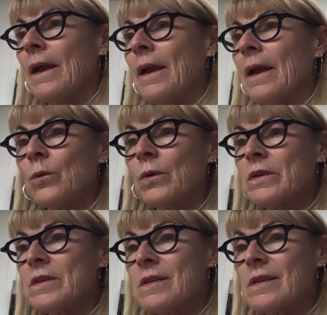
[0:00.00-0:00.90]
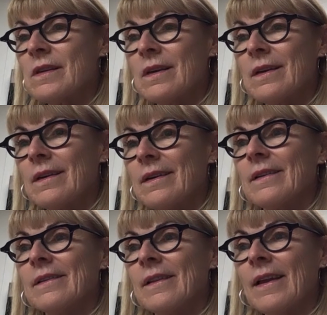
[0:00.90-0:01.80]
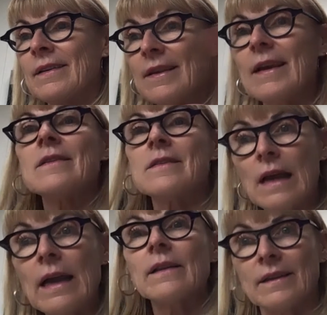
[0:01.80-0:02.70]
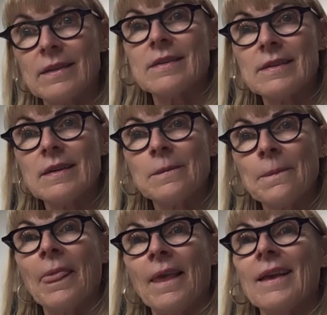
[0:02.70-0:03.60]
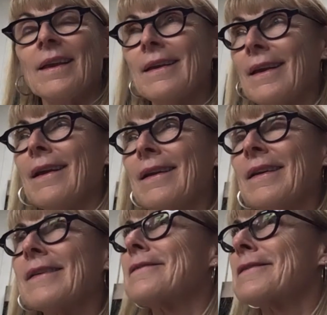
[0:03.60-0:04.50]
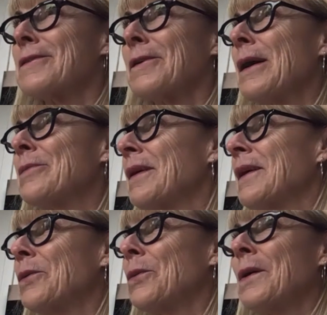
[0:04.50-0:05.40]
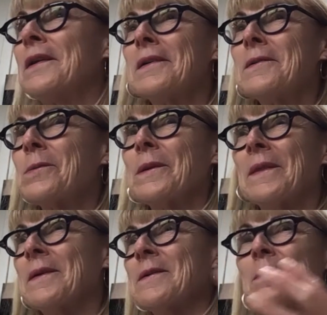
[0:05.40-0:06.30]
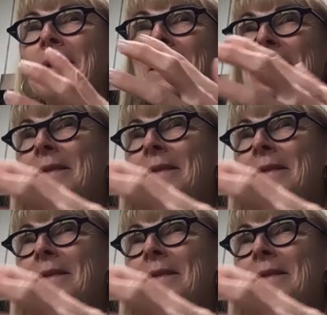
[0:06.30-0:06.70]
it was like dead silence. So I'm like, what is with this? Because